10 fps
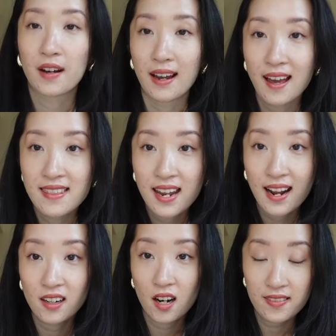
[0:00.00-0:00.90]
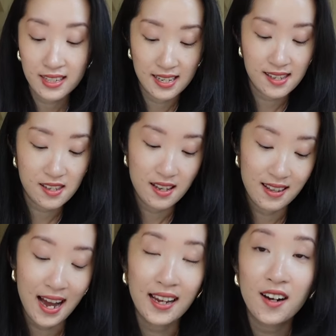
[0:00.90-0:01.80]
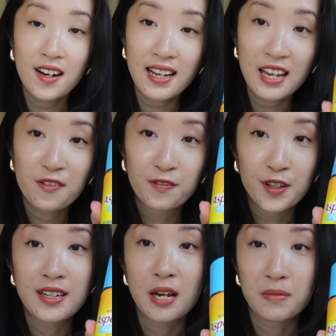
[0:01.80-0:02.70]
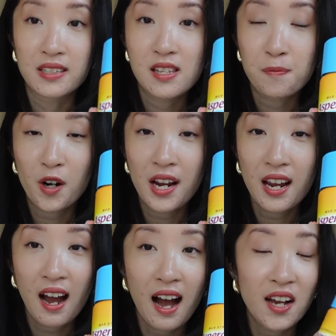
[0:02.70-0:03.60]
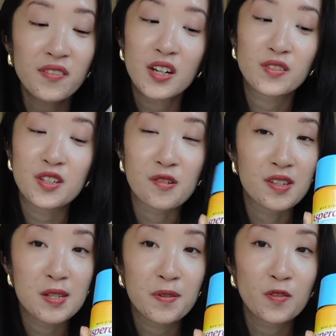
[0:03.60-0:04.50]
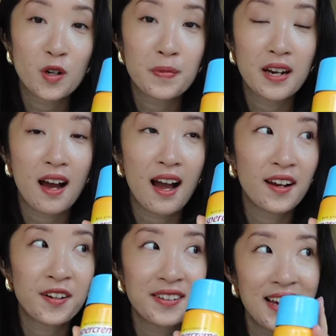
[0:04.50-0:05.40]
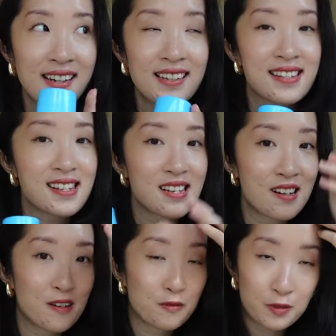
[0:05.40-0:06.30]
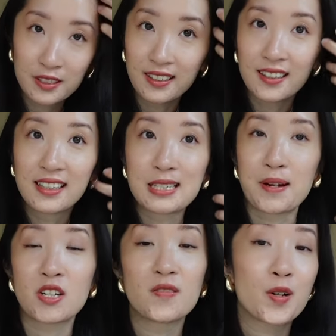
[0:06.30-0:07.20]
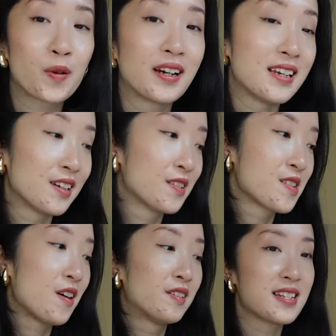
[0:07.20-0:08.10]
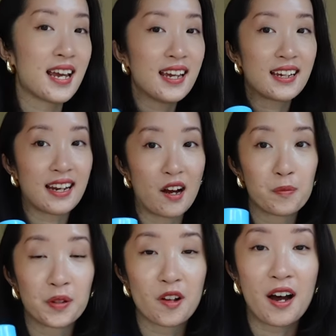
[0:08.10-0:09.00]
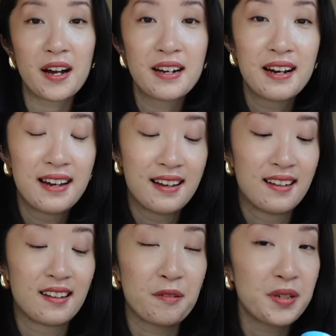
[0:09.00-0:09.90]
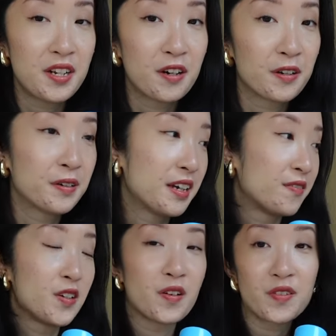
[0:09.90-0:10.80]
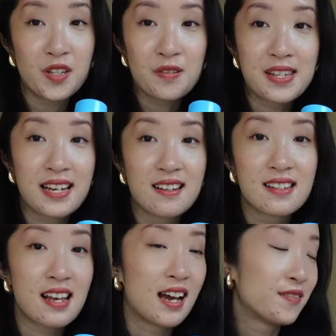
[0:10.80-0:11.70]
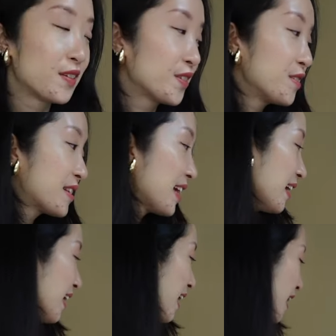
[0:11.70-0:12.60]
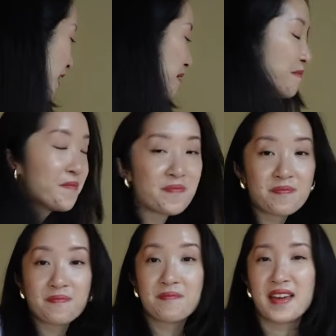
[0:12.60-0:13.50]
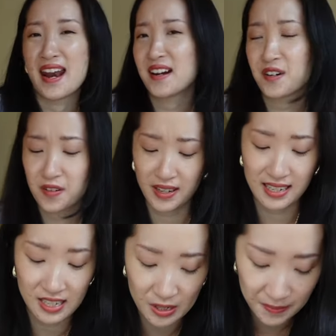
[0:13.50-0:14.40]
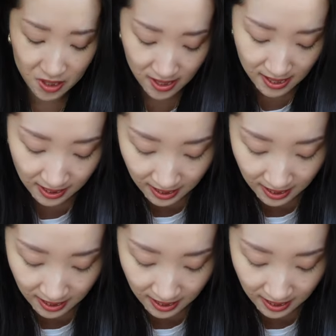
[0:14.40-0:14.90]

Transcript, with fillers: Okay, and then I got this. I got a foot numbing spray. I've never used this before, but I heard that it's really good, especially if you're wearing heels all day. It could help a lot. Let me know if you've ever used this. I've never used it, and I don't know if I need to, but just in